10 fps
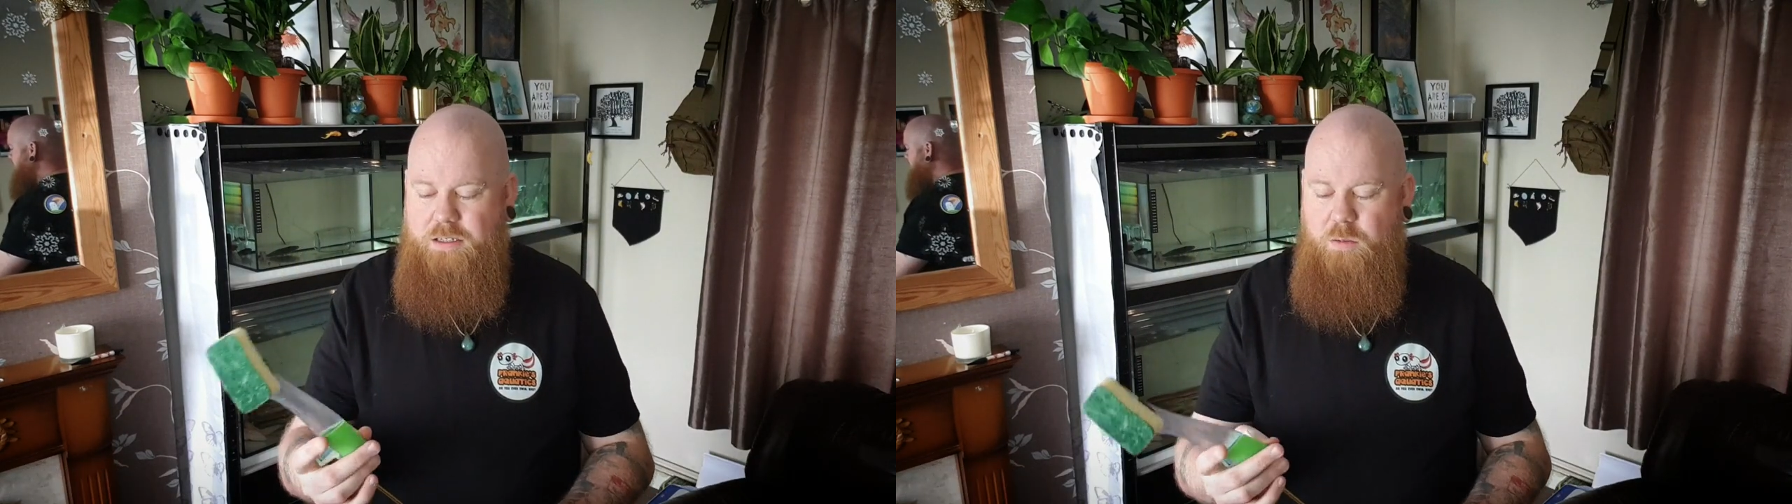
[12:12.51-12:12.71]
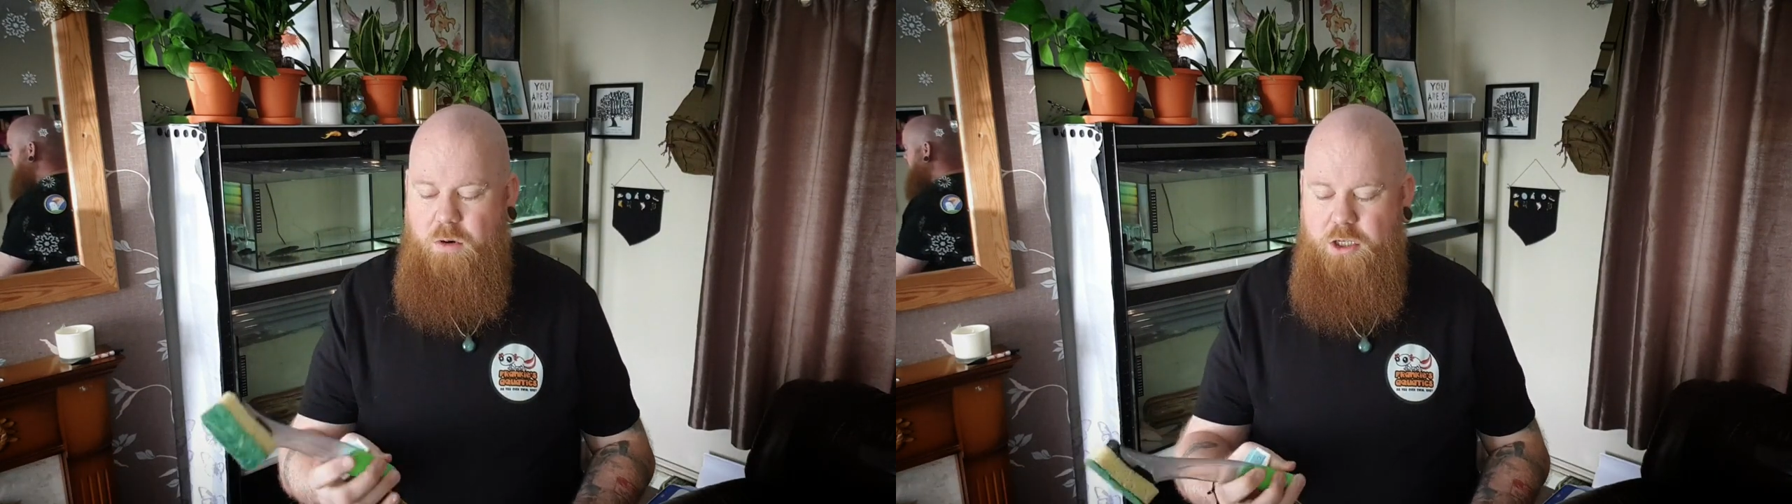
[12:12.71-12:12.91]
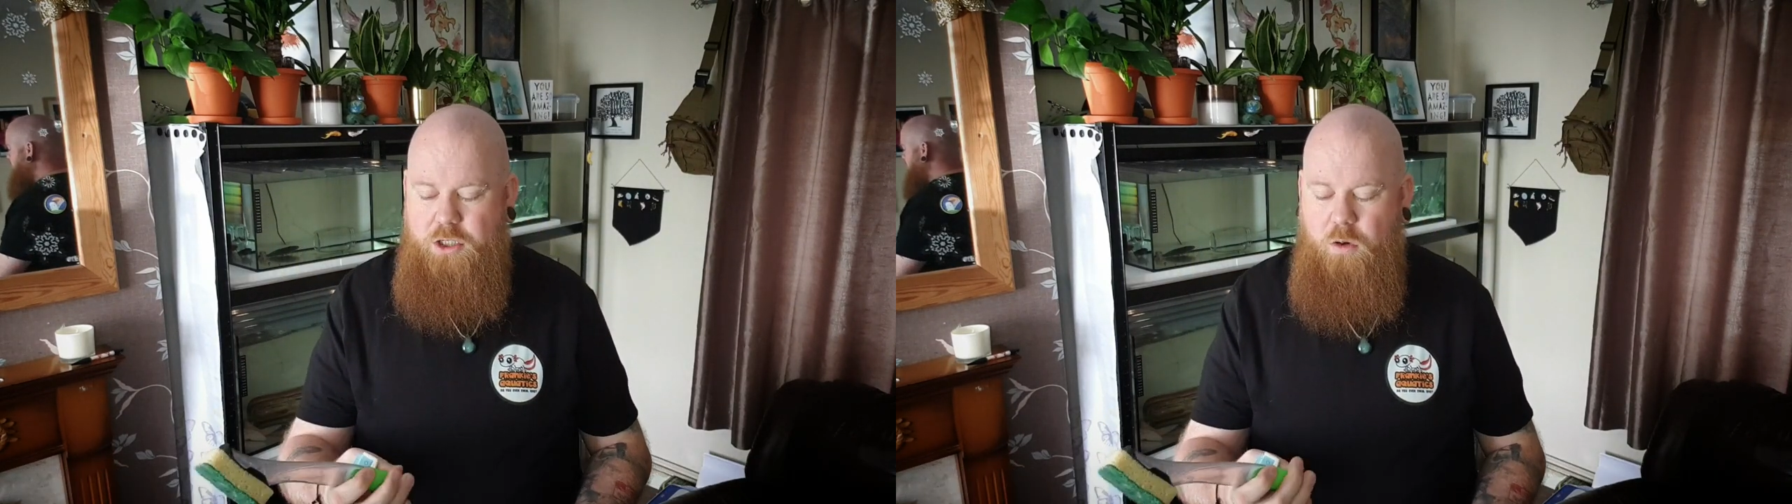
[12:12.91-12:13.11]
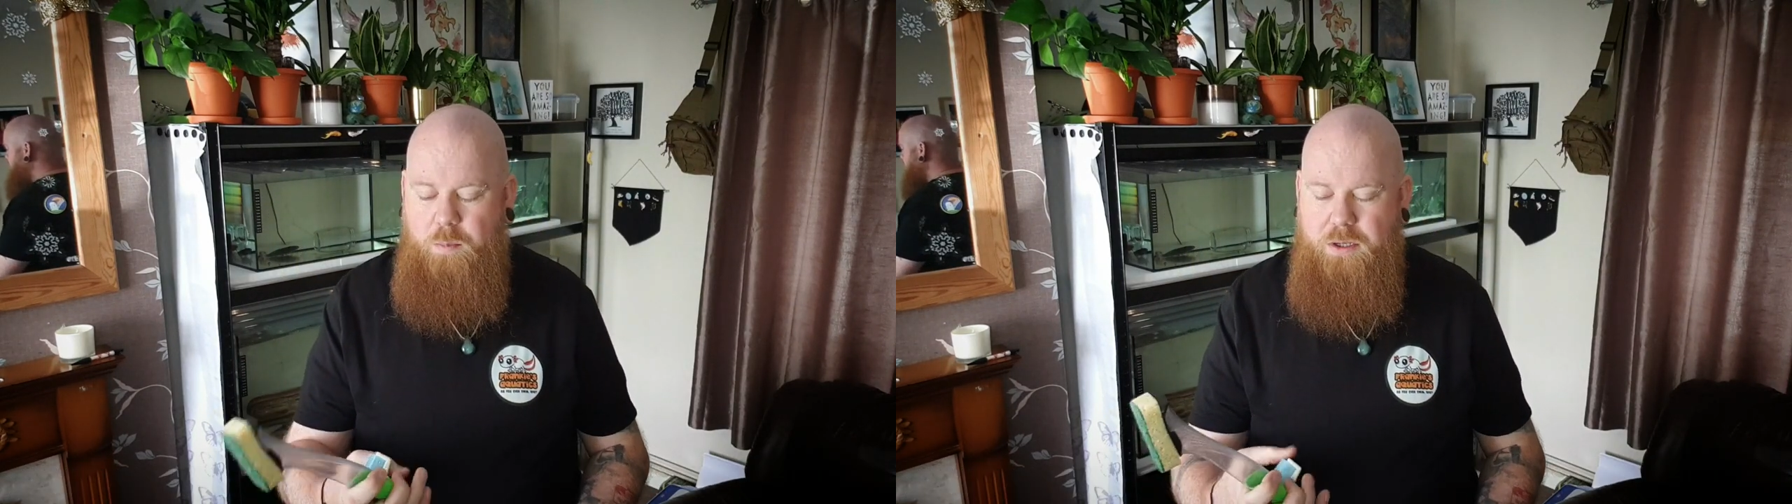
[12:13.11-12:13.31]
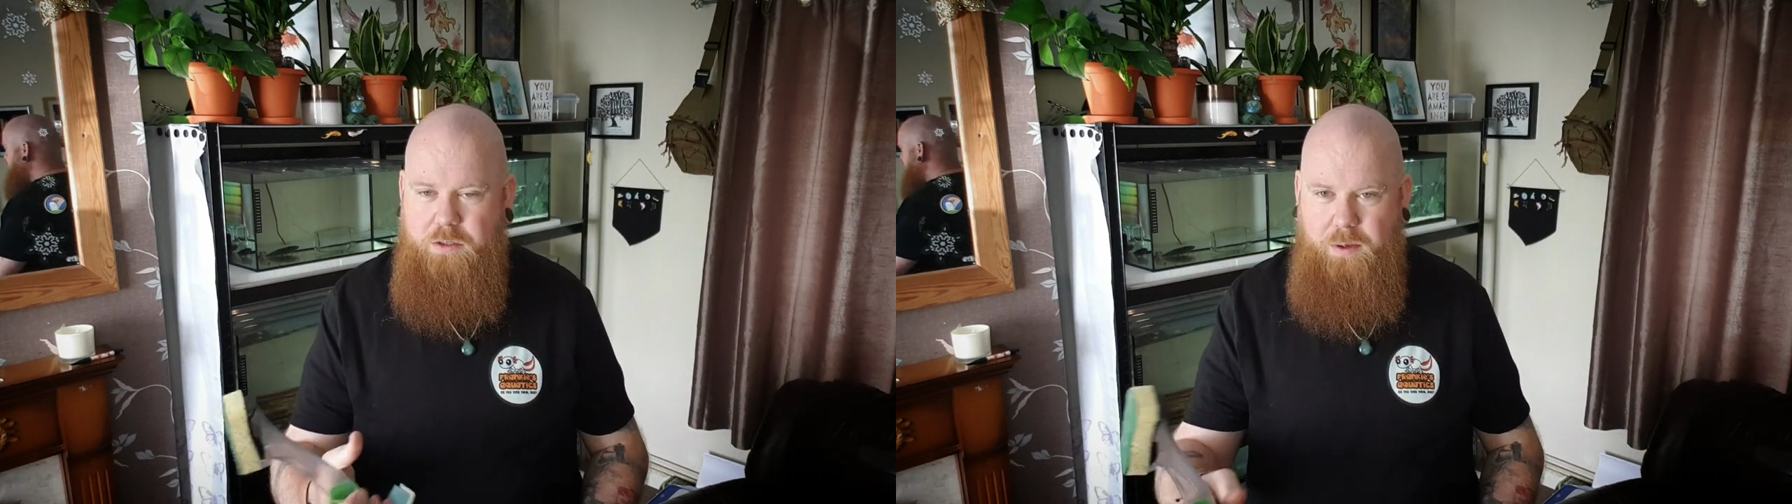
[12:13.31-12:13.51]
to wash your
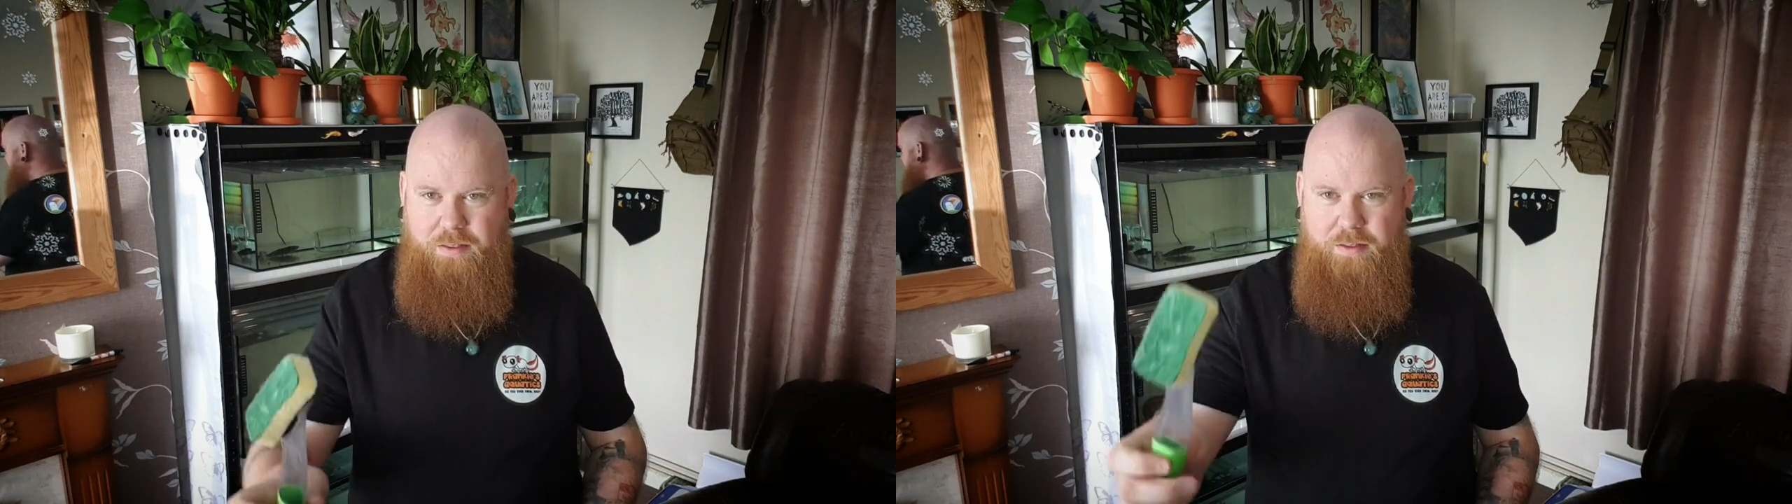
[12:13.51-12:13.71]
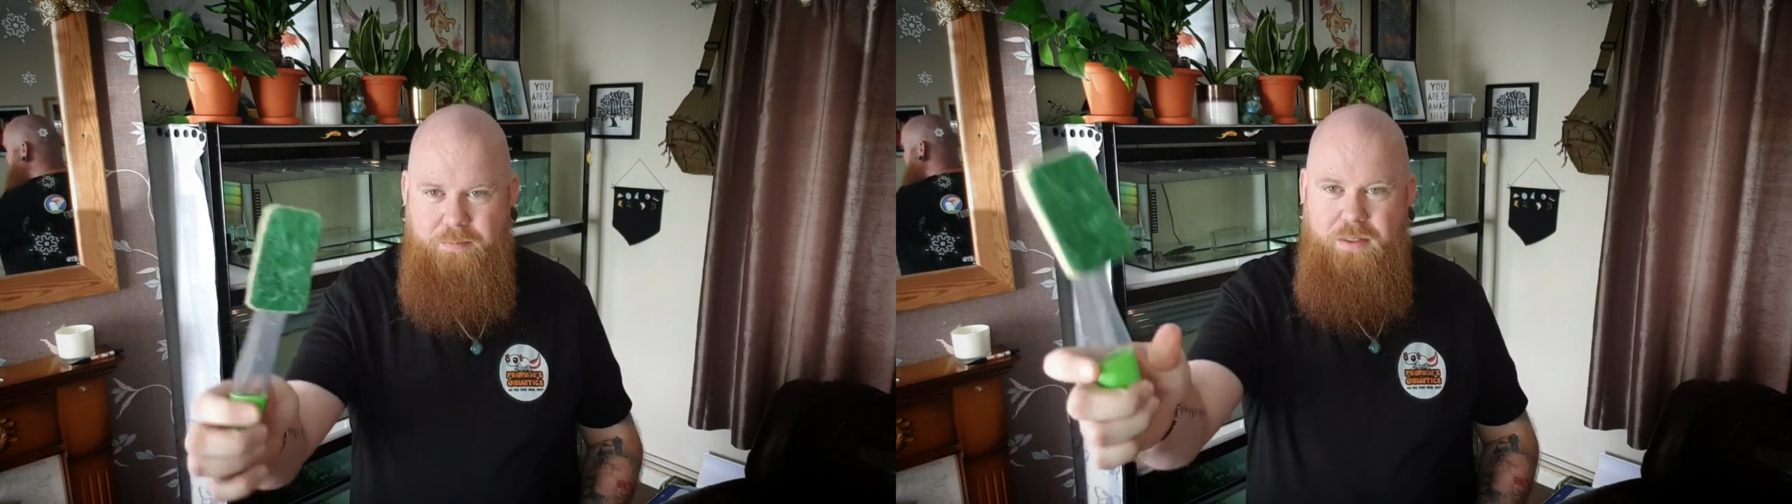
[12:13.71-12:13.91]
pots with.